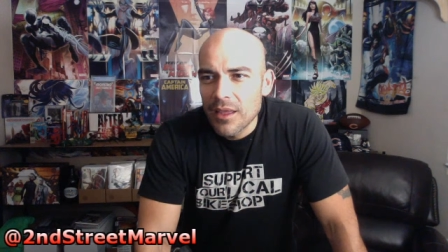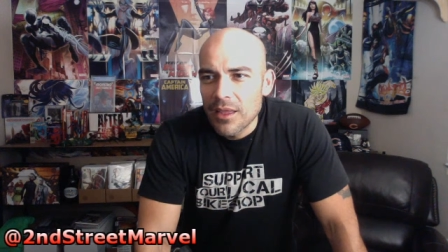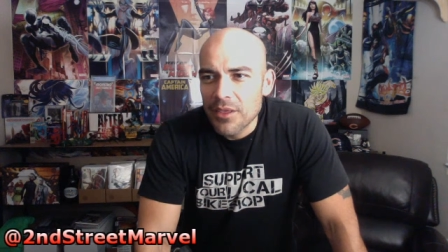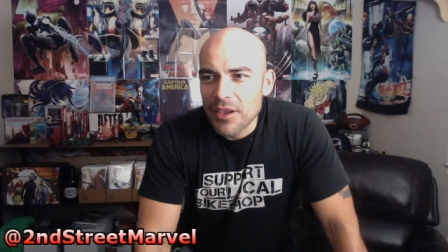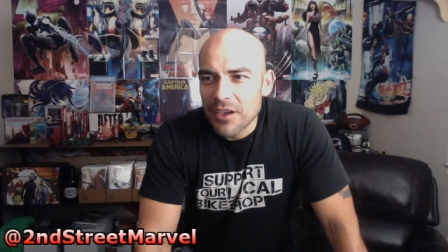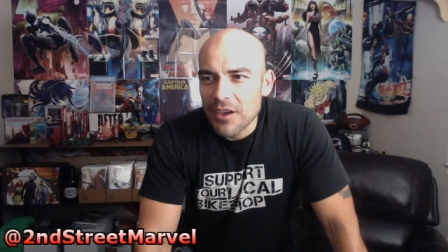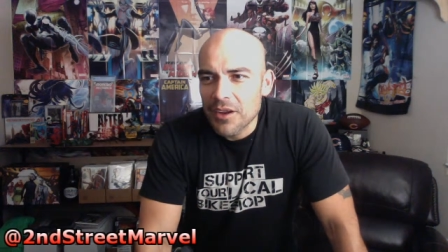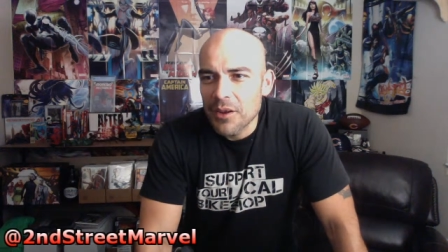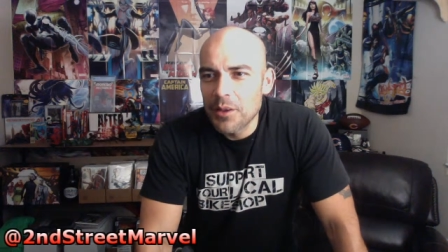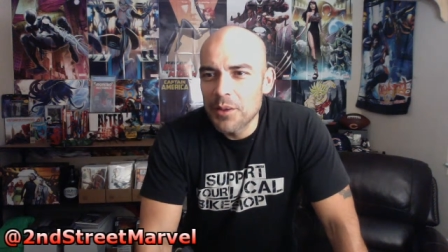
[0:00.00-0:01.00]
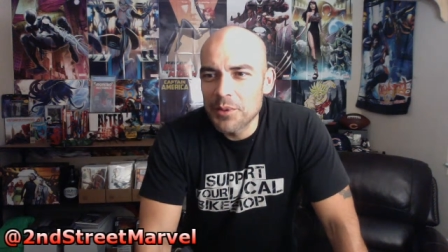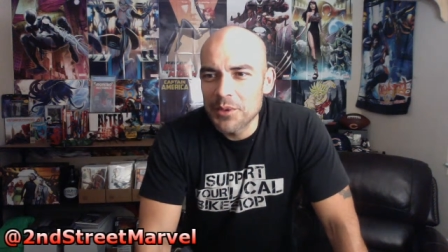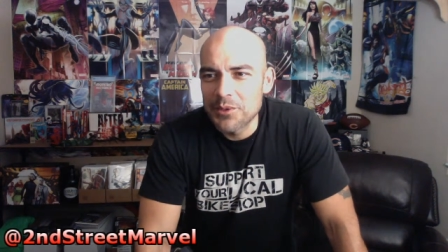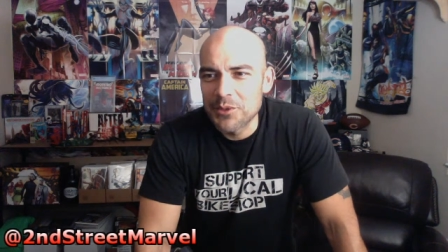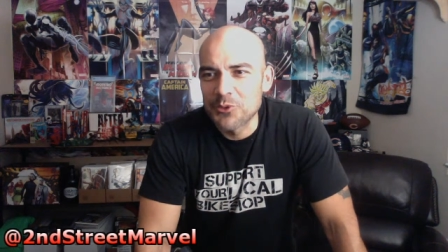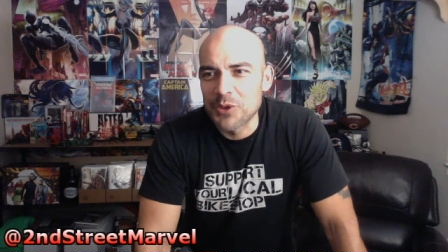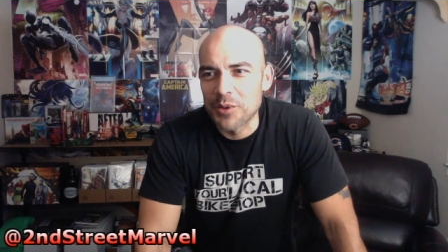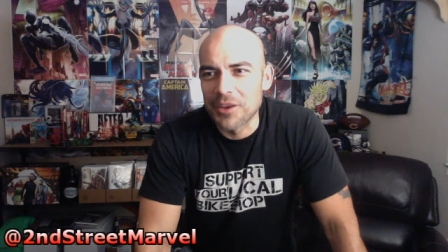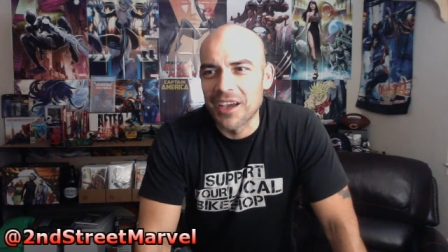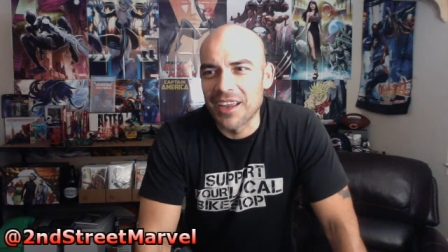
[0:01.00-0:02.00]
think I cut a YouTube drama
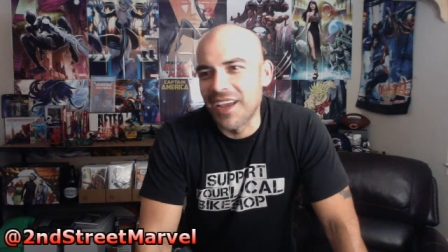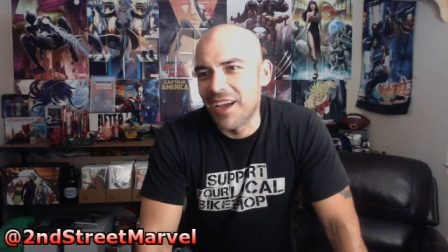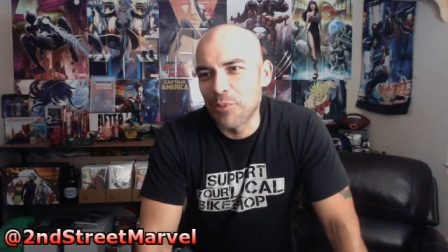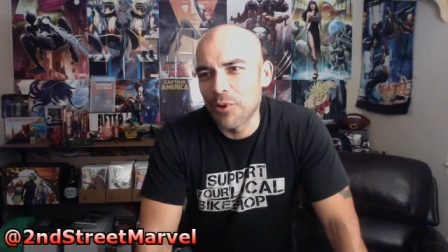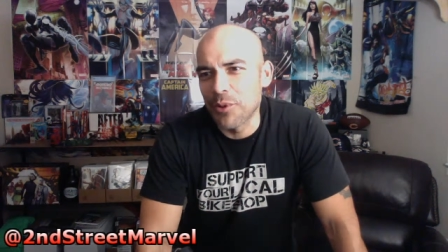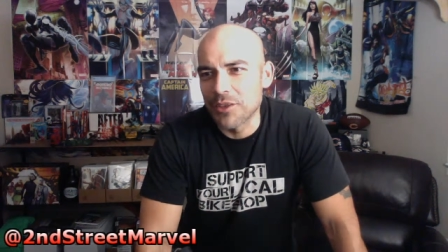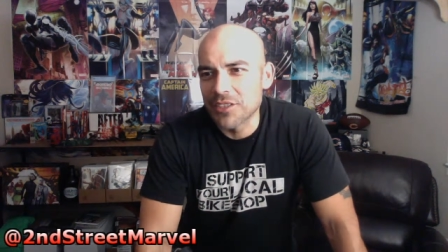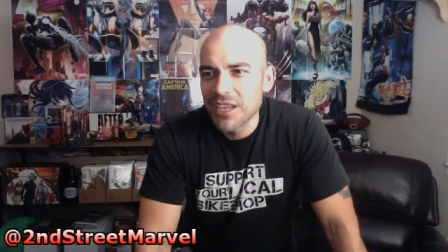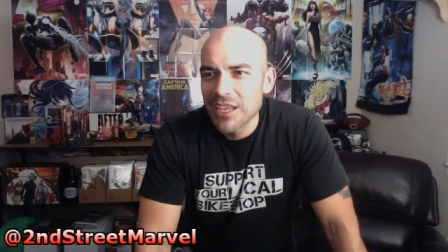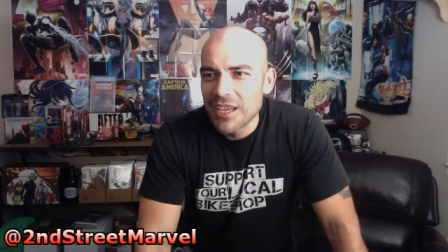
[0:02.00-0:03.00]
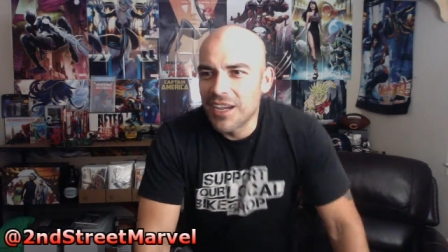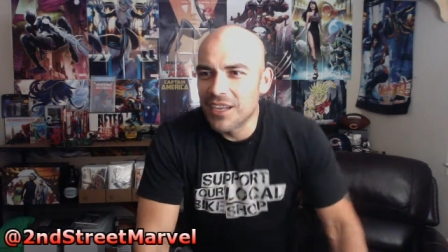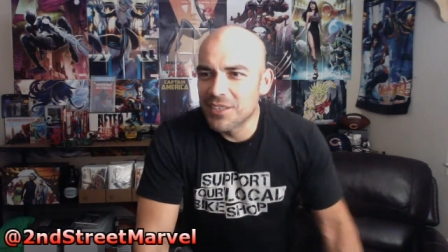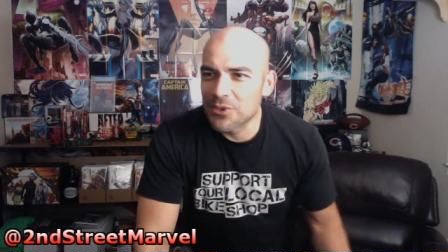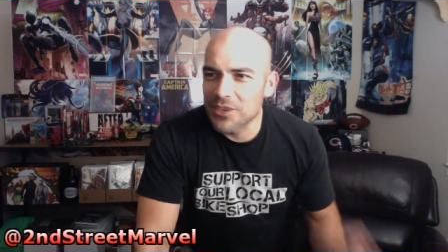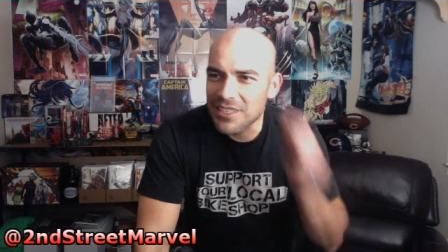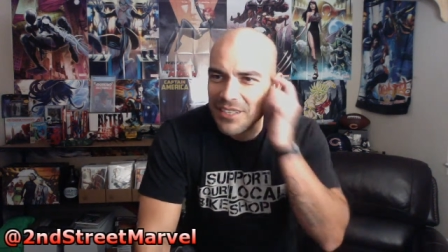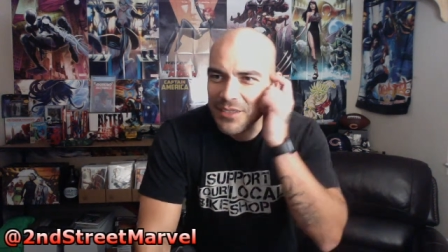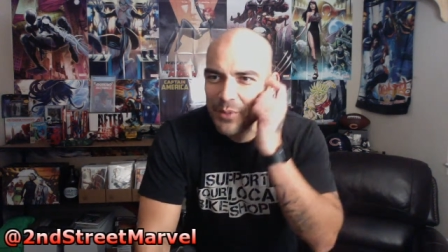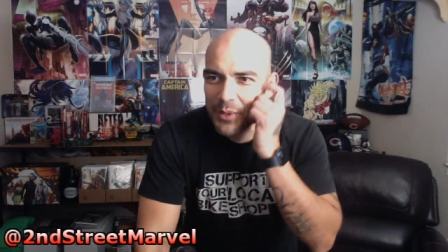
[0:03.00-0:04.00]
guy. Yeah, pretty much. Is Trinity
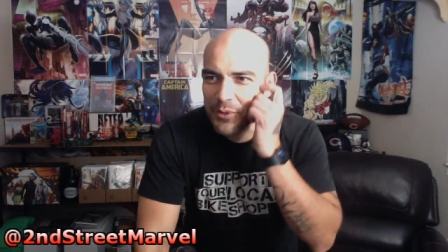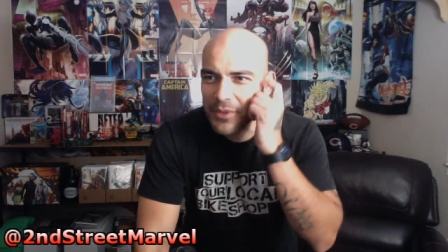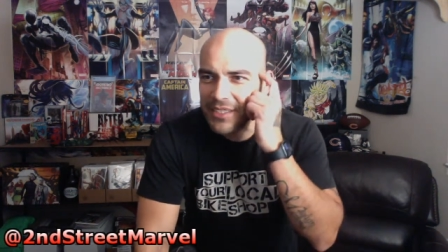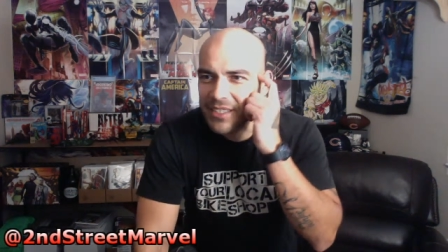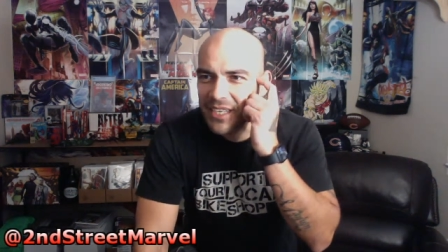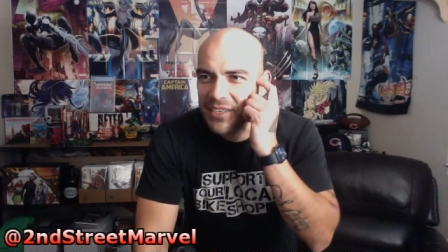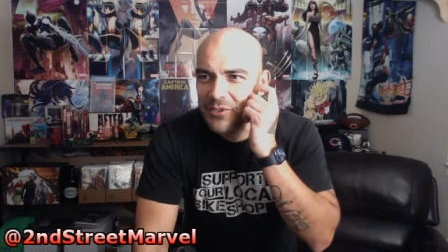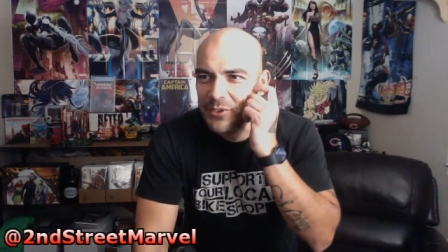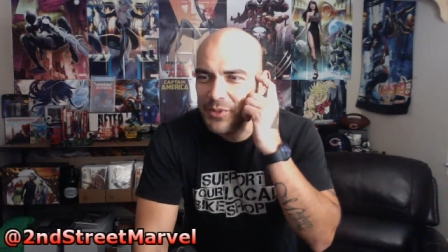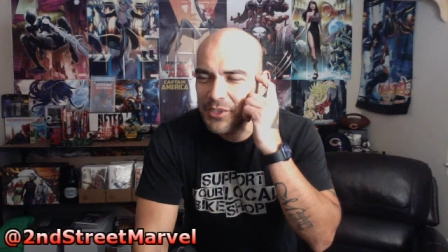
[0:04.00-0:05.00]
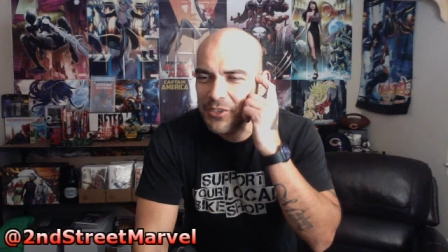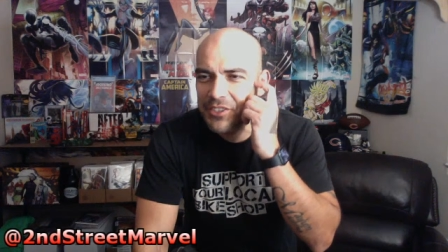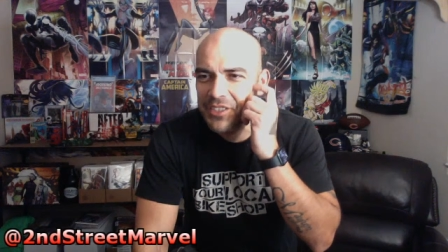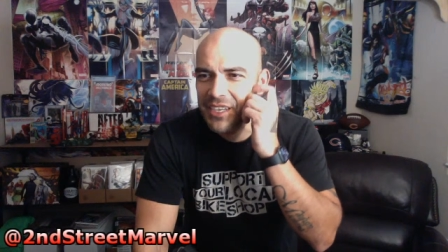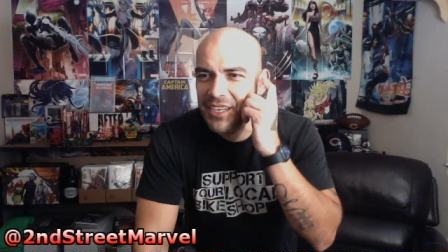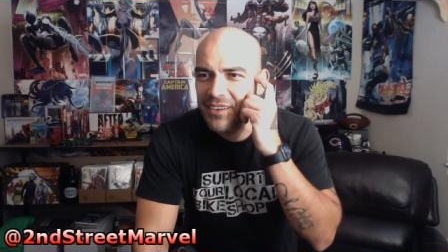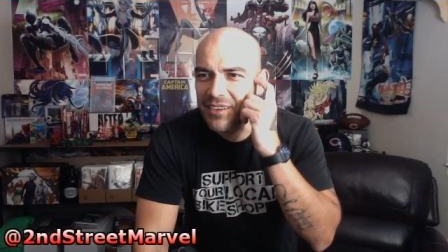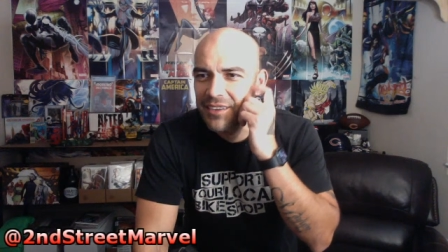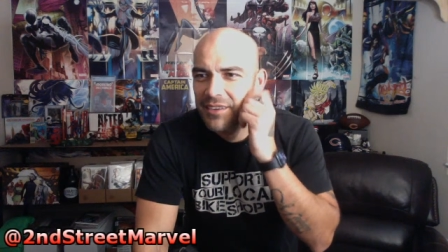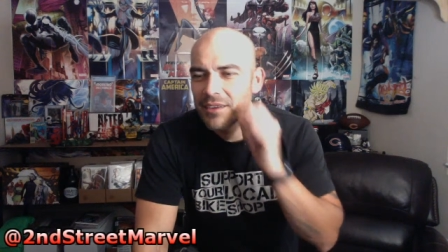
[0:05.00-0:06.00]
telling people not to take YouTube seriously again?
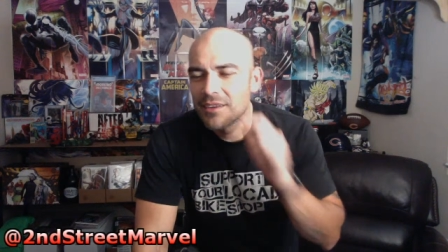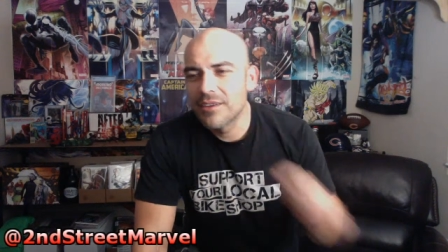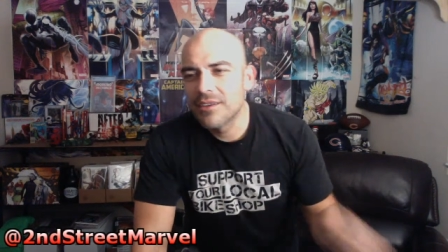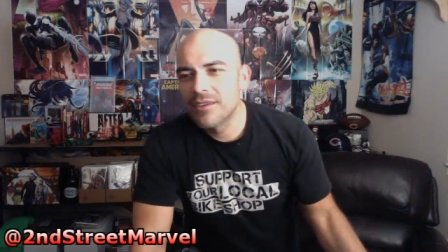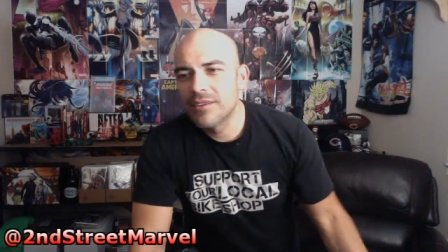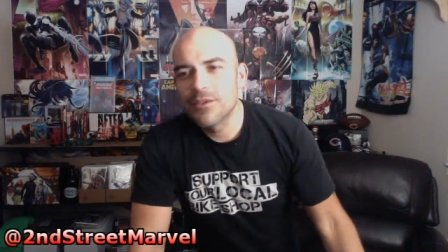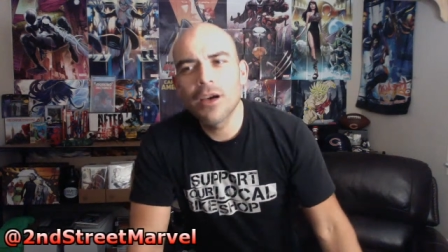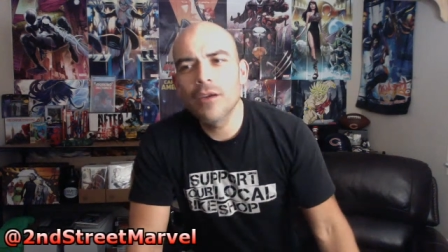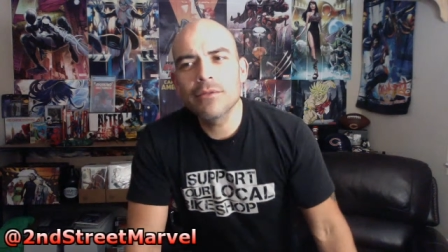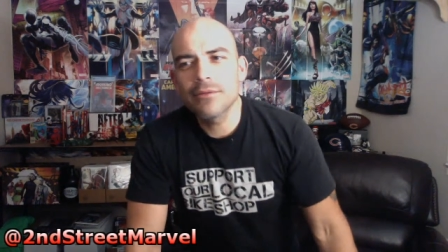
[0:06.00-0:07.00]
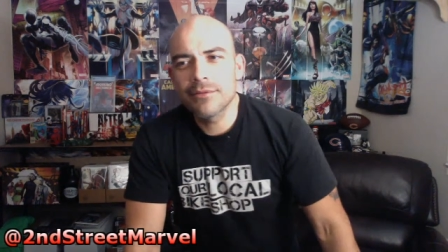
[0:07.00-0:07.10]
No.